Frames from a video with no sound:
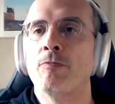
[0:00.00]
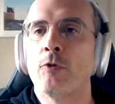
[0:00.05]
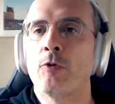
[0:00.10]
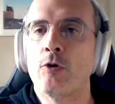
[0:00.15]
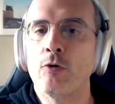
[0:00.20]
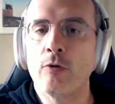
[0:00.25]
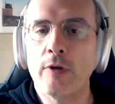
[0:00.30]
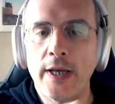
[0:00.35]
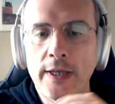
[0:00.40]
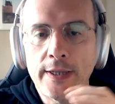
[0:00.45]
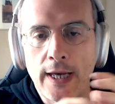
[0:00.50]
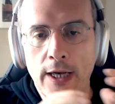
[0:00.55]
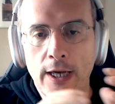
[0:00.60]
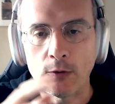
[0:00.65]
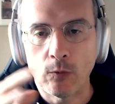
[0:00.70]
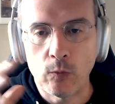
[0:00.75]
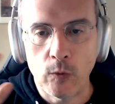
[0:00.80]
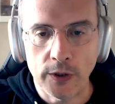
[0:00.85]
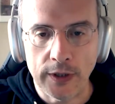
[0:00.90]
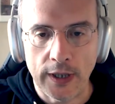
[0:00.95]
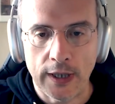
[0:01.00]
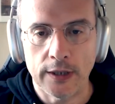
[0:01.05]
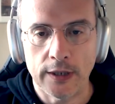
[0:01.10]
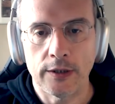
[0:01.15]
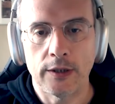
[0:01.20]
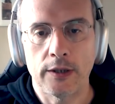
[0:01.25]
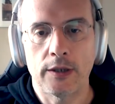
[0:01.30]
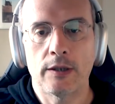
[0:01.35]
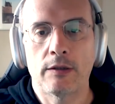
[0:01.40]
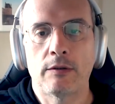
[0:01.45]
You laid out what are
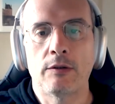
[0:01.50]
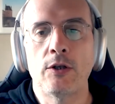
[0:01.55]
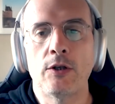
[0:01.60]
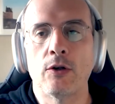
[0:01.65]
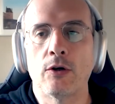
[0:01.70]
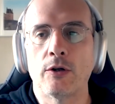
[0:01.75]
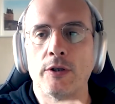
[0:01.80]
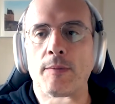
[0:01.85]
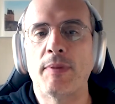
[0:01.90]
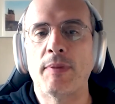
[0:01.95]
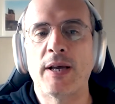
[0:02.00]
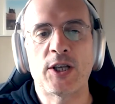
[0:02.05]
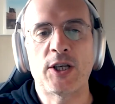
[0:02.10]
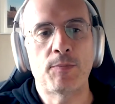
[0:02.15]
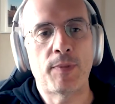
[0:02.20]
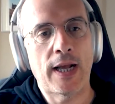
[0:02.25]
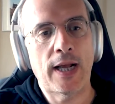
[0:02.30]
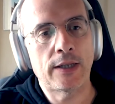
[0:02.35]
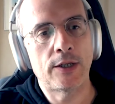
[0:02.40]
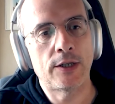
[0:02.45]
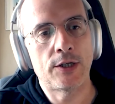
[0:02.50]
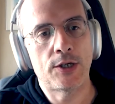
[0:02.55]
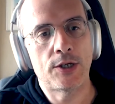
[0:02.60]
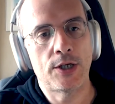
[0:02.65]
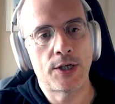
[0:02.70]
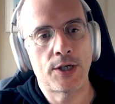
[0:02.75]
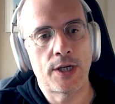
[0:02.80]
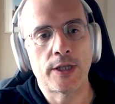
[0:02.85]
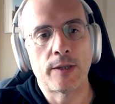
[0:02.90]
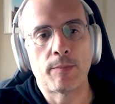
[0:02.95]
the best
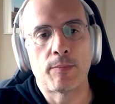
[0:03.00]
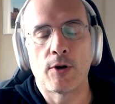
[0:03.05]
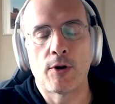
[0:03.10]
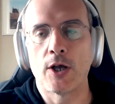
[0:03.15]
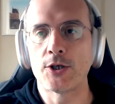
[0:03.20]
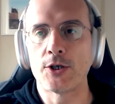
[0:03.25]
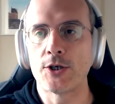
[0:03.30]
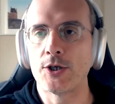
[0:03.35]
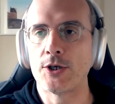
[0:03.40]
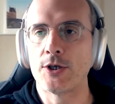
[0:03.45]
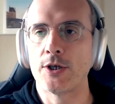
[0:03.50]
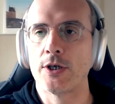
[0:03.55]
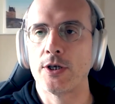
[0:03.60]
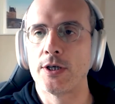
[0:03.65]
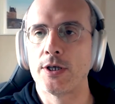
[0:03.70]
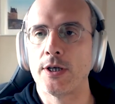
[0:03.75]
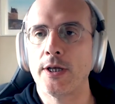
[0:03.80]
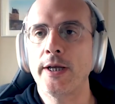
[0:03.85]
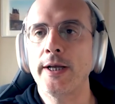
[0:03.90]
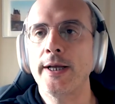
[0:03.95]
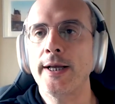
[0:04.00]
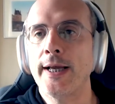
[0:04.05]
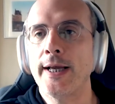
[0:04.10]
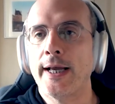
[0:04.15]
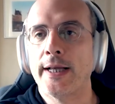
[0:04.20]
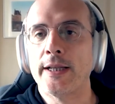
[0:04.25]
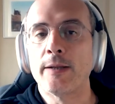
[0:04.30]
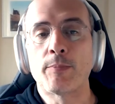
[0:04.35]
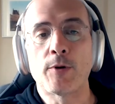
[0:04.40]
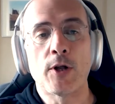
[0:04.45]
practices and the processes.
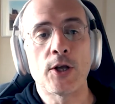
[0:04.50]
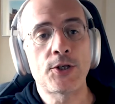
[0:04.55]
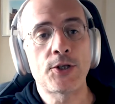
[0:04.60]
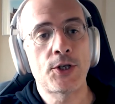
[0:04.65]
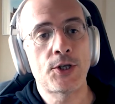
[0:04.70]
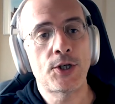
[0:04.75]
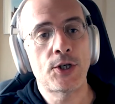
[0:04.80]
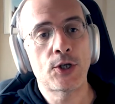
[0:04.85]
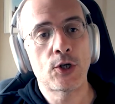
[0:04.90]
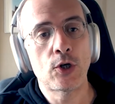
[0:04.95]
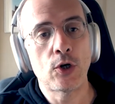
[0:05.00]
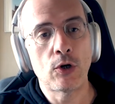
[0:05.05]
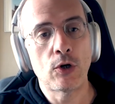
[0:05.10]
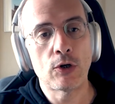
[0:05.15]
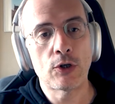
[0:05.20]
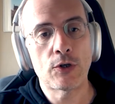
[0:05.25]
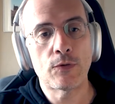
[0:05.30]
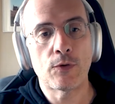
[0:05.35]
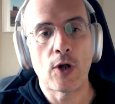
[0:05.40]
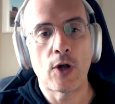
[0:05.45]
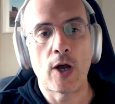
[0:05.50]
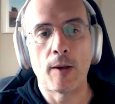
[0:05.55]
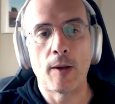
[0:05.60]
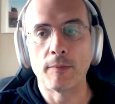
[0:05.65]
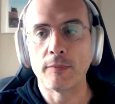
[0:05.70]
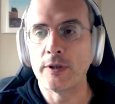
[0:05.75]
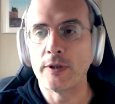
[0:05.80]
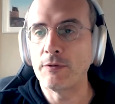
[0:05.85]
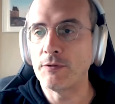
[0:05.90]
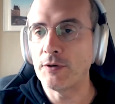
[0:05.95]
And the processes goes
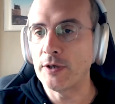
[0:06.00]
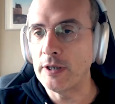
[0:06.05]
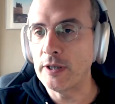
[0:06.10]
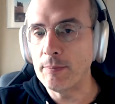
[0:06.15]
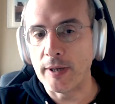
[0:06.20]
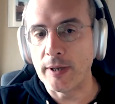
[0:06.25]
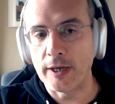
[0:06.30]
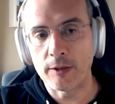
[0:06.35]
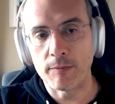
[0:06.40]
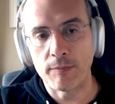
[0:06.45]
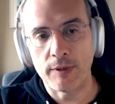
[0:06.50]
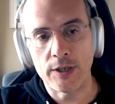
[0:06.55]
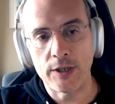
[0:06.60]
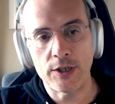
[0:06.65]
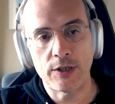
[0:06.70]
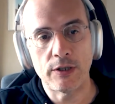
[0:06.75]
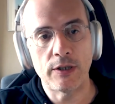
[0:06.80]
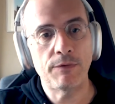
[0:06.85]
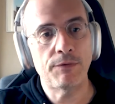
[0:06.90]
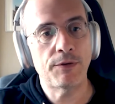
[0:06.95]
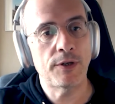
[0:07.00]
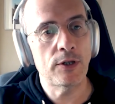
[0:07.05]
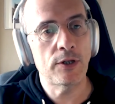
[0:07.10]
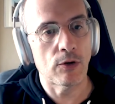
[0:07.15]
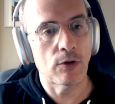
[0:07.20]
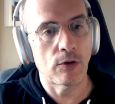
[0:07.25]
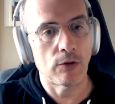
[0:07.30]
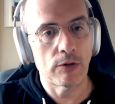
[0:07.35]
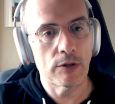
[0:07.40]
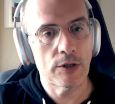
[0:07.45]
from different departments, different
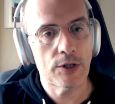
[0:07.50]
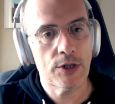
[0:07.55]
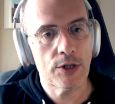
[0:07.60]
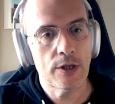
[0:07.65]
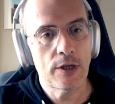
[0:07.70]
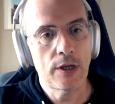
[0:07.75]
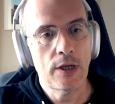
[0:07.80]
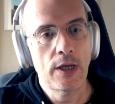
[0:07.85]
roles,